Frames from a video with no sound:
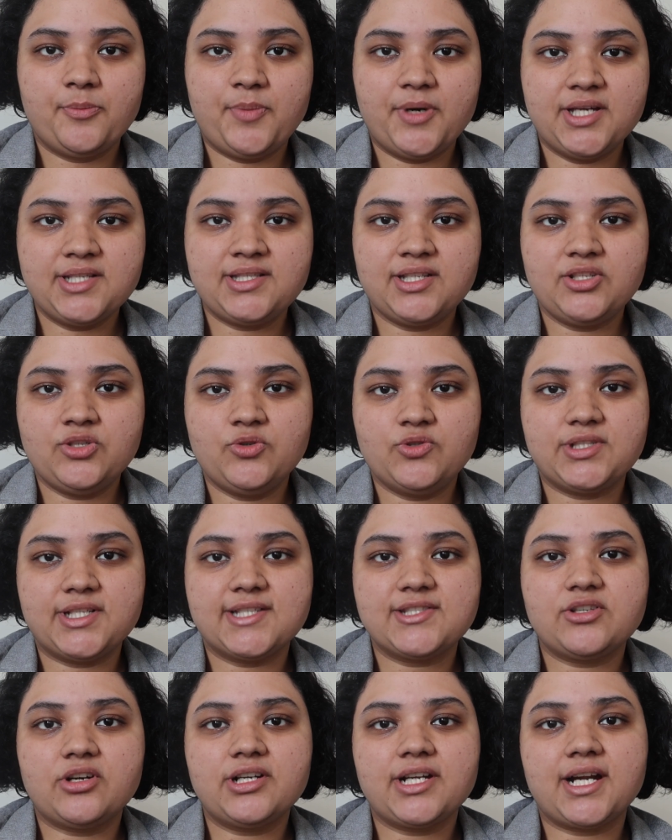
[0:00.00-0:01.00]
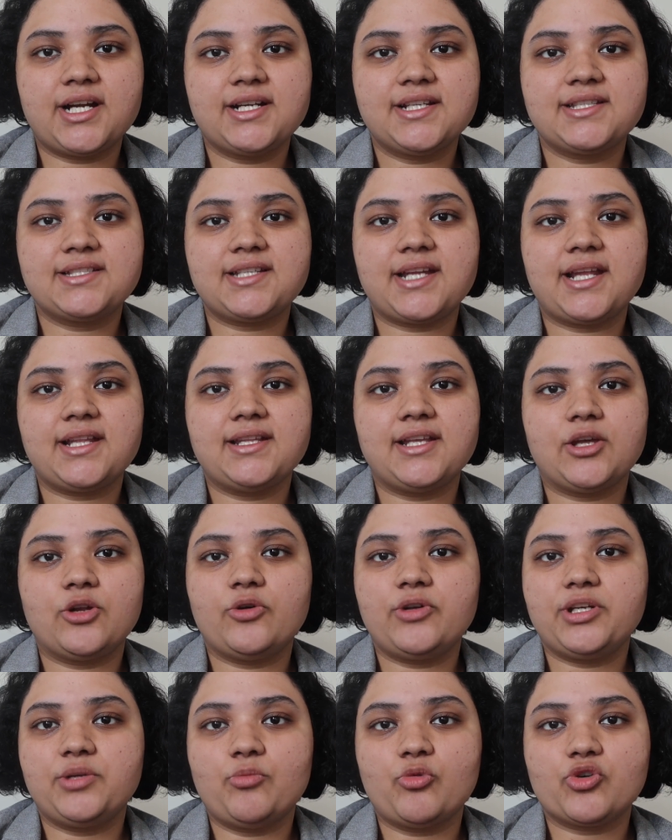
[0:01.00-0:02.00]
person who does not understand their
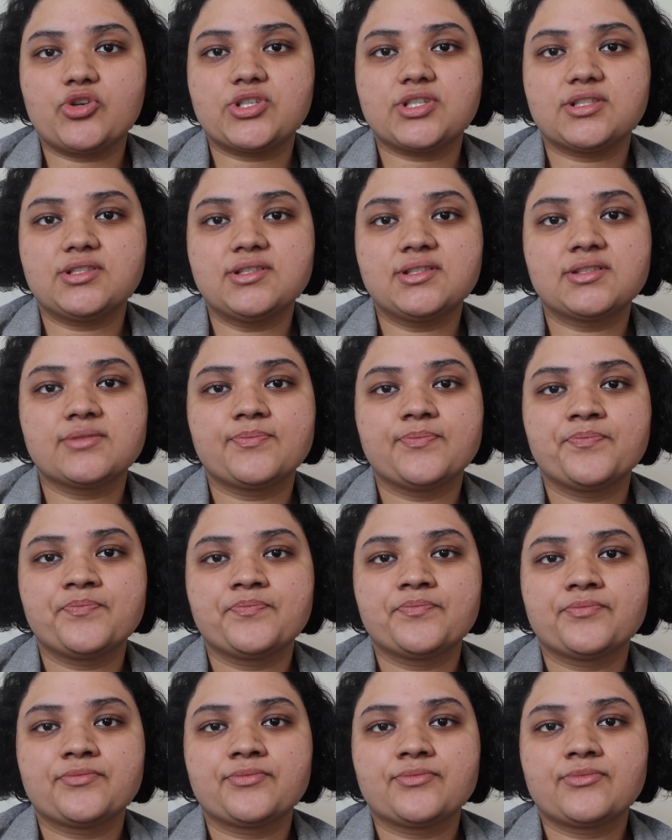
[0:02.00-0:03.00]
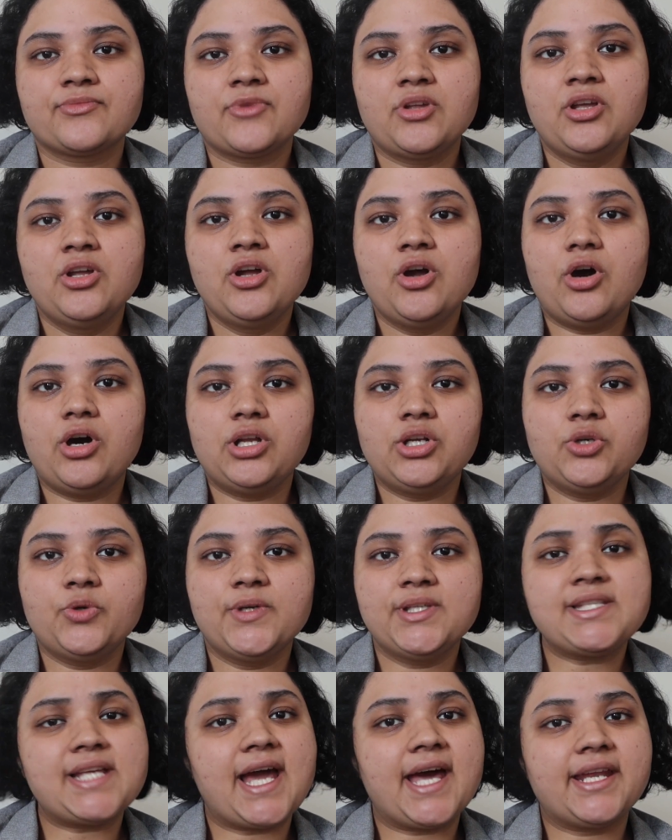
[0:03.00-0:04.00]
own emotions or who
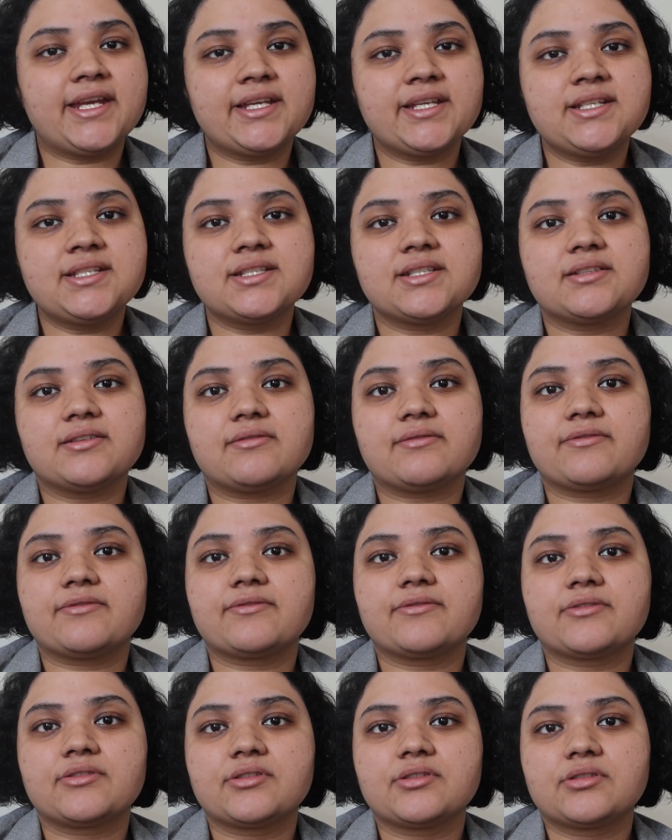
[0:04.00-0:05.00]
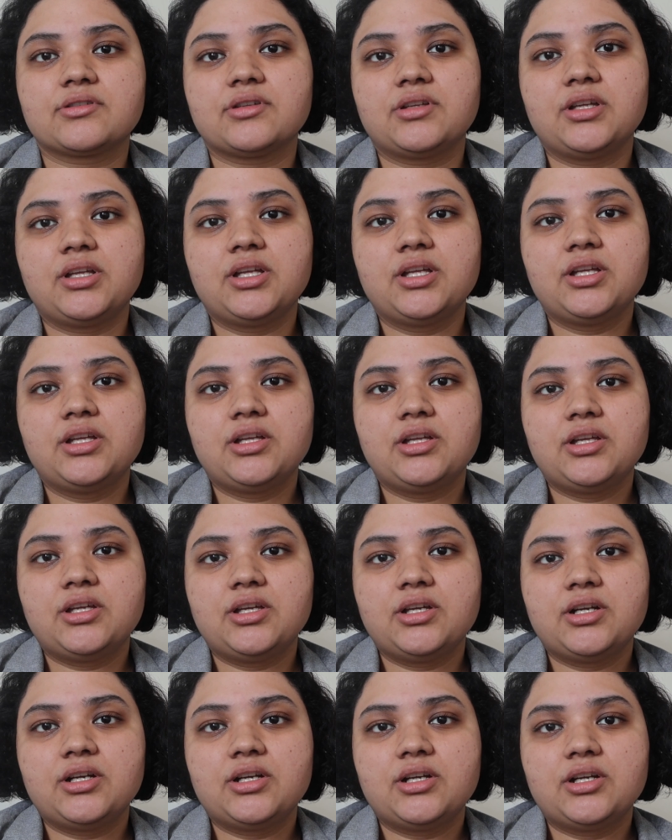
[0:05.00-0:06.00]
is arrogant enough
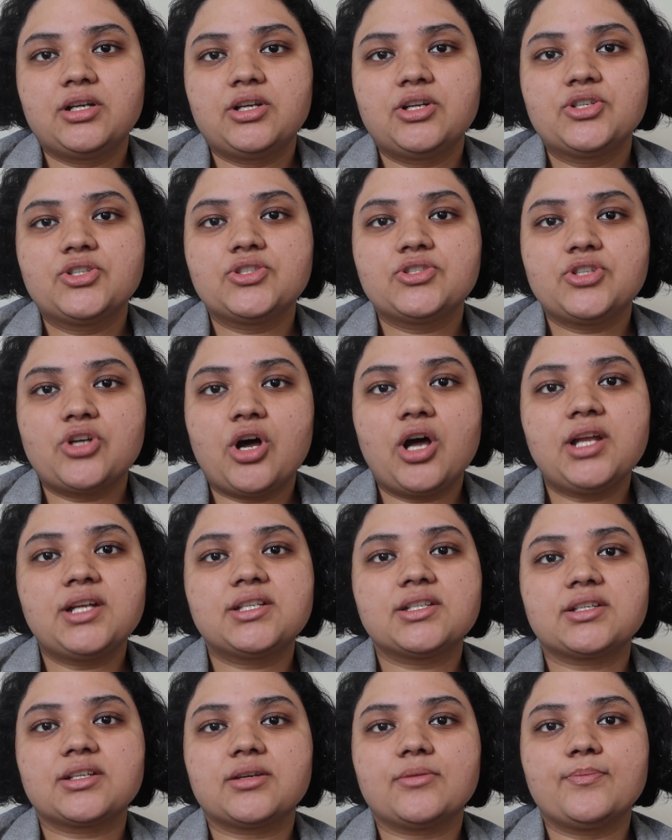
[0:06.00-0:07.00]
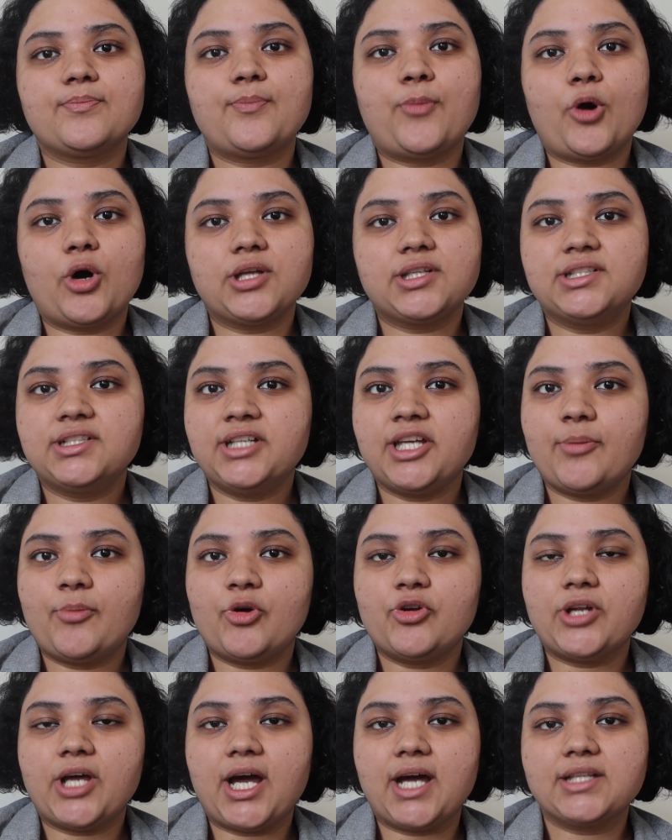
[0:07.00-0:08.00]
to not bother
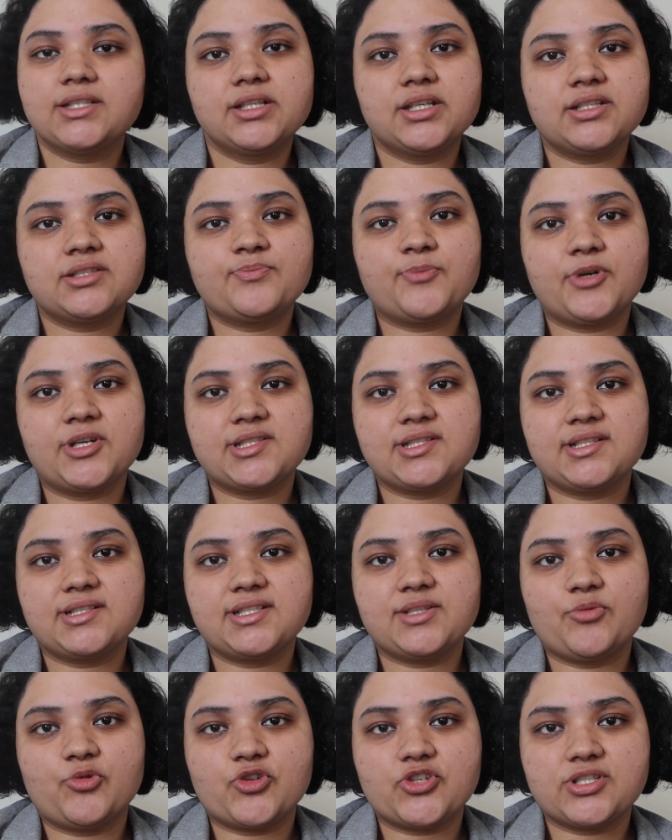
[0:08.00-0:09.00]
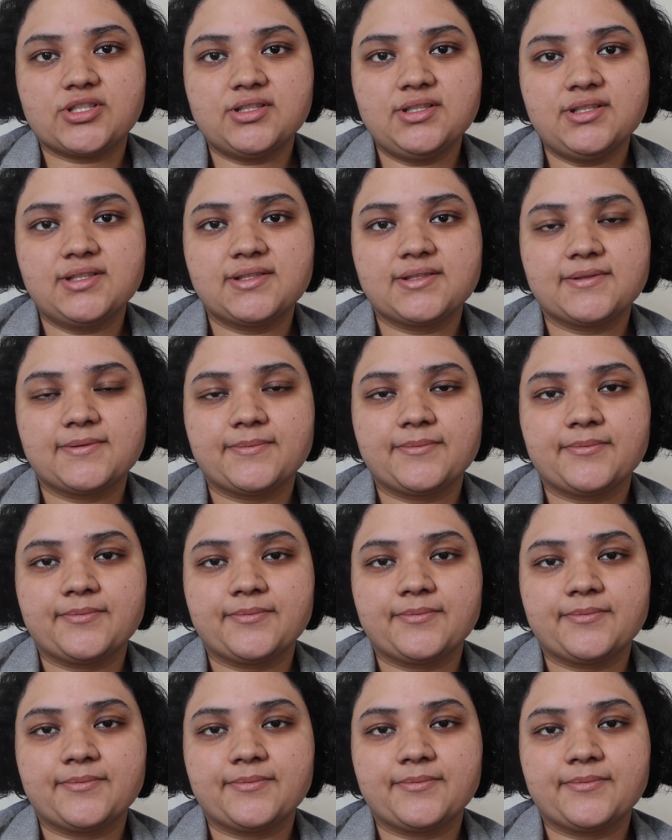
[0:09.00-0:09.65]
about other person's emotions